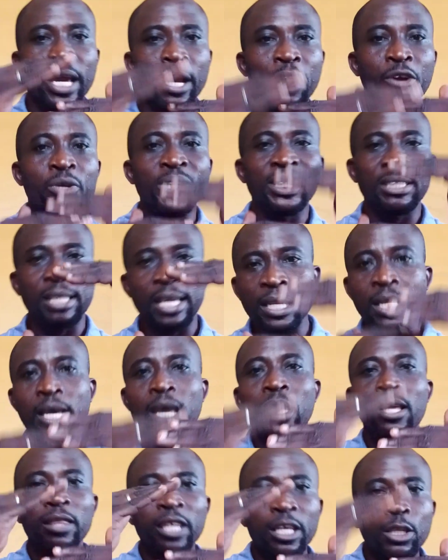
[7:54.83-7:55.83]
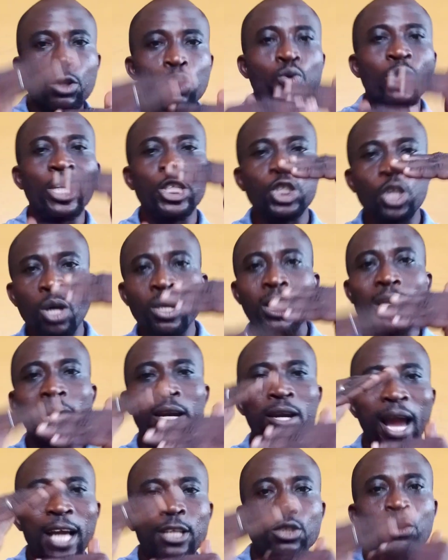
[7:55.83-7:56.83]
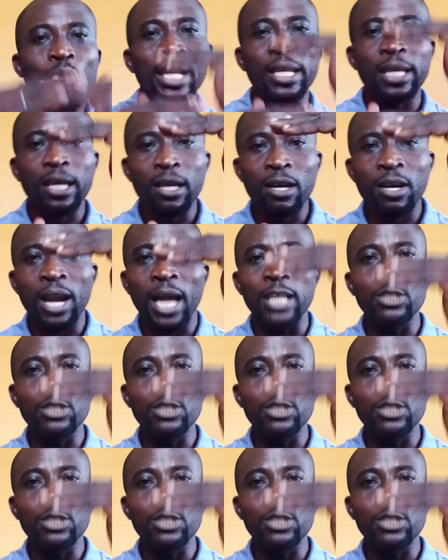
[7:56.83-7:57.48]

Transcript: increasing the duration gradually,